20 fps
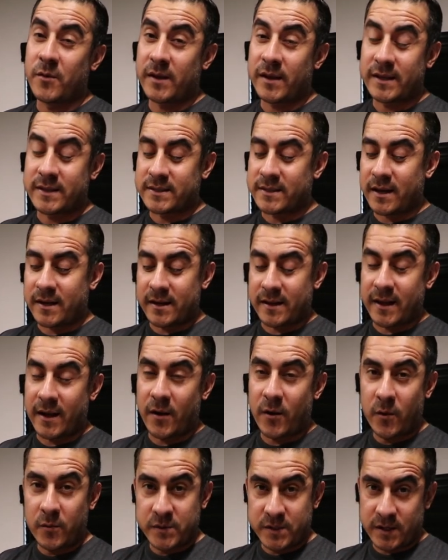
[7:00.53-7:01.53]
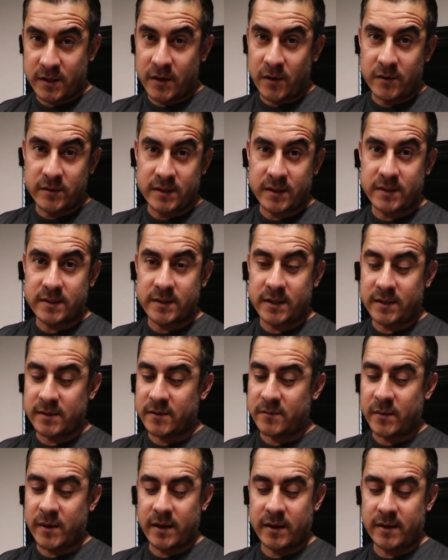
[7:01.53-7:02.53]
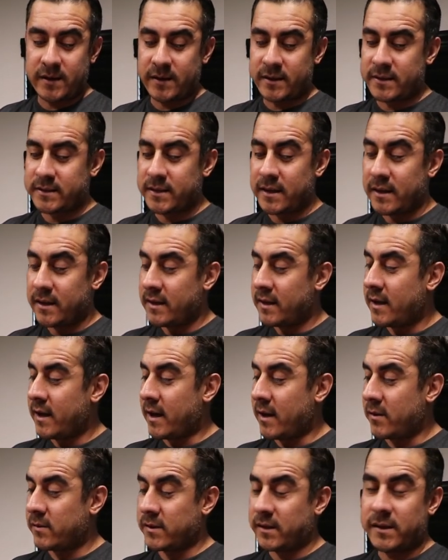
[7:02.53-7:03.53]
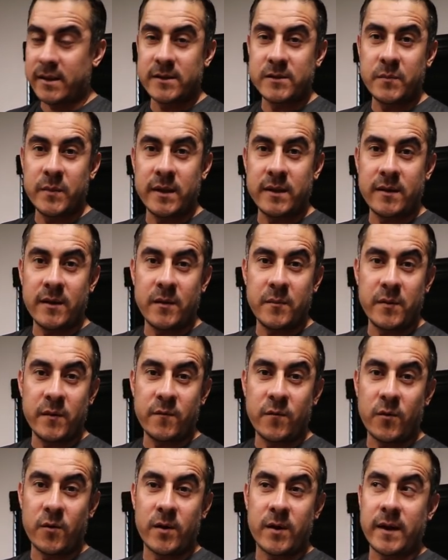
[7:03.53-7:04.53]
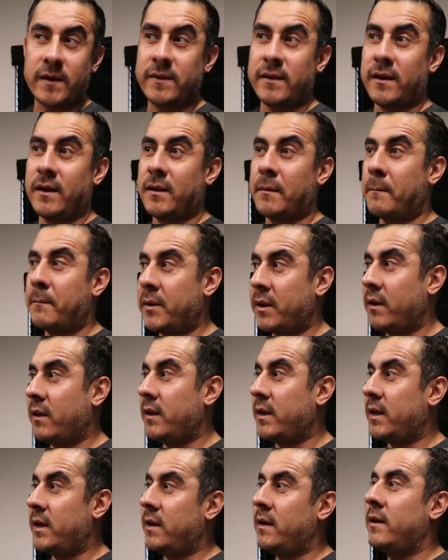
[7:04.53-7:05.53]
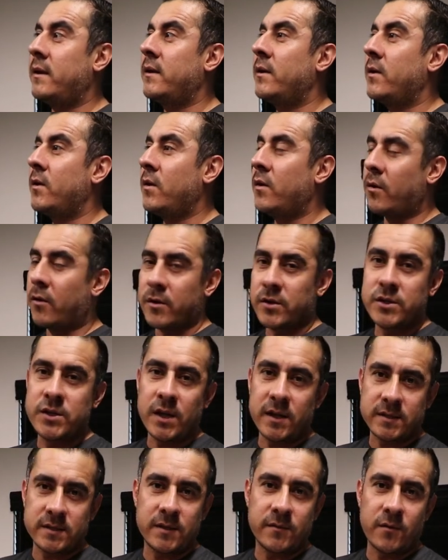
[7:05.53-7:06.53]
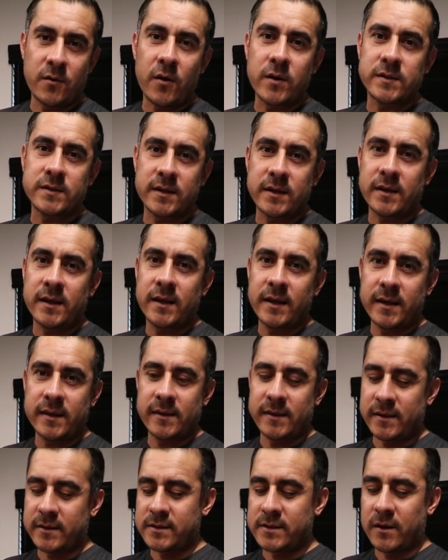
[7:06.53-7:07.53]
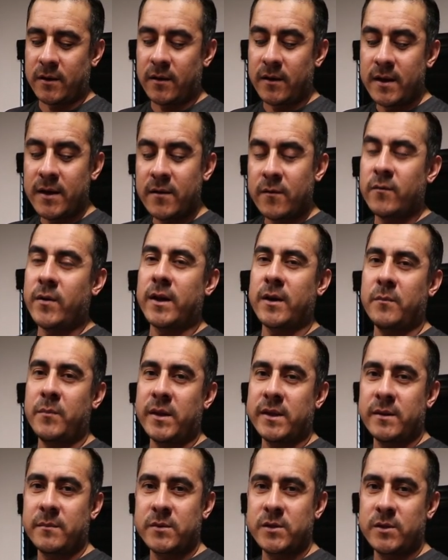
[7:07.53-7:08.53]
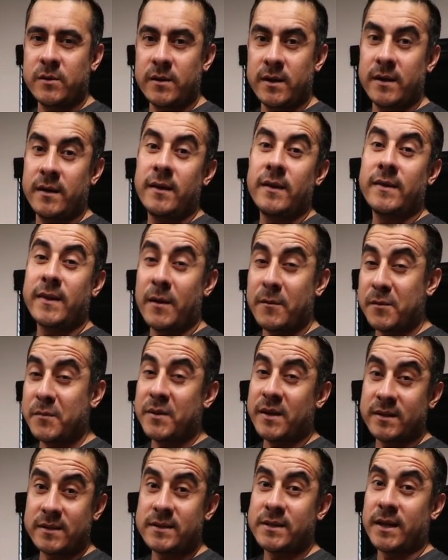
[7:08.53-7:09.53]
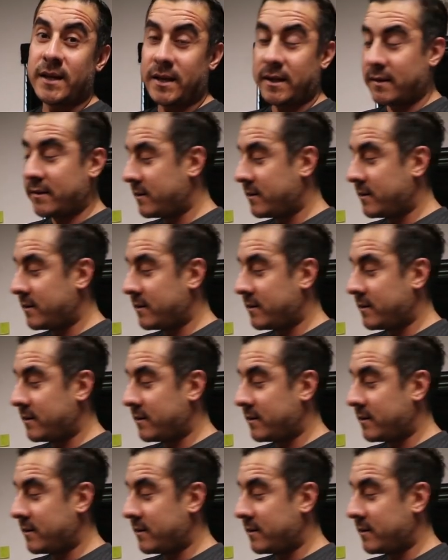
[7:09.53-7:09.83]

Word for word: really excited and I hope she goes this season, man, because I don't think that's been done before. And I think Billy, or Justin, of course, is going to hit this. So if I could beat them to it, that would be insane.